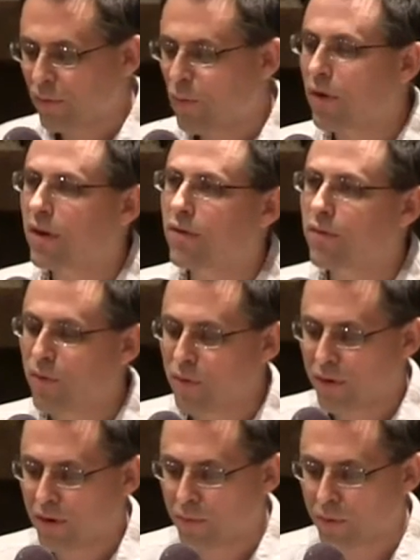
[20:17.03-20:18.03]
us working
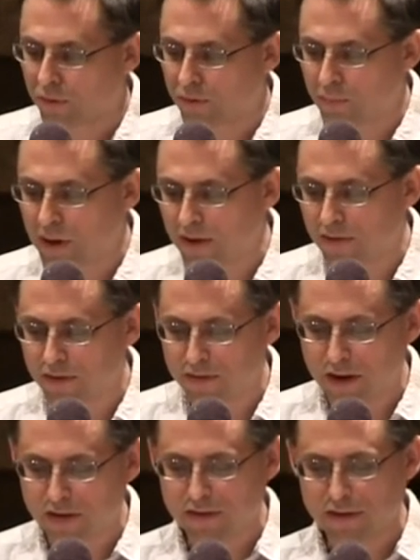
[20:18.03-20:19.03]
for a world of peace and
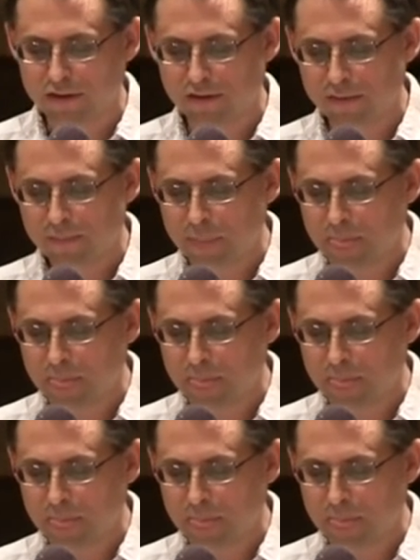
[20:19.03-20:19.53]
justice.